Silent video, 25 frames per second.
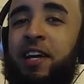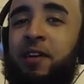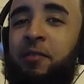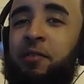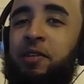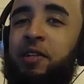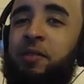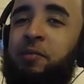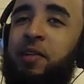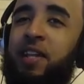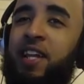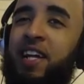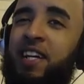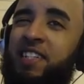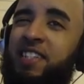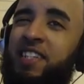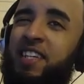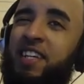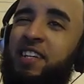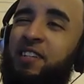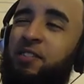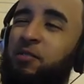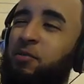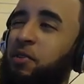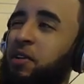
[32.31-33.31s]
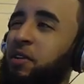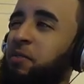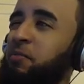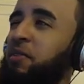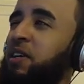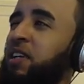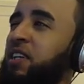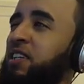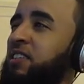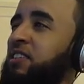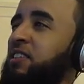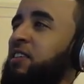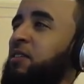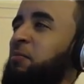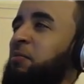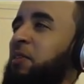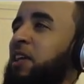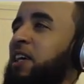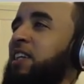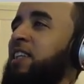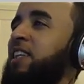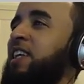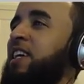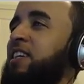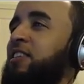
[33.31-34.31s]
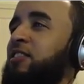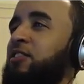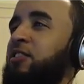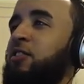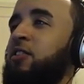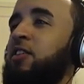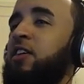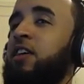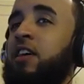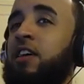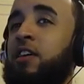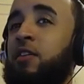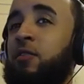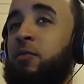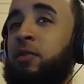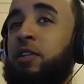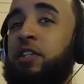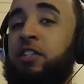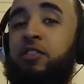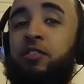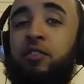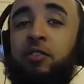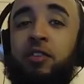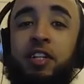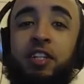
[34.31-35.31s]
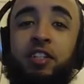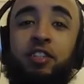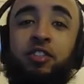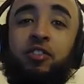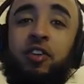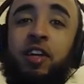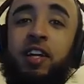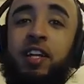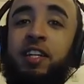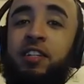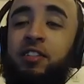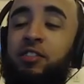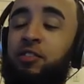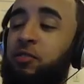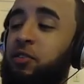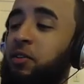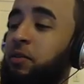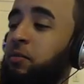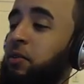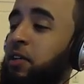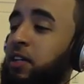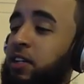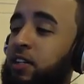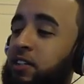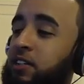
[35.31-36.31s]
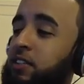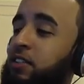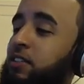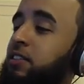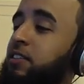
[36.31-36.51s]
I want it to be like 10, 20 minutes, something like that. So we just gonna get straight into it, man.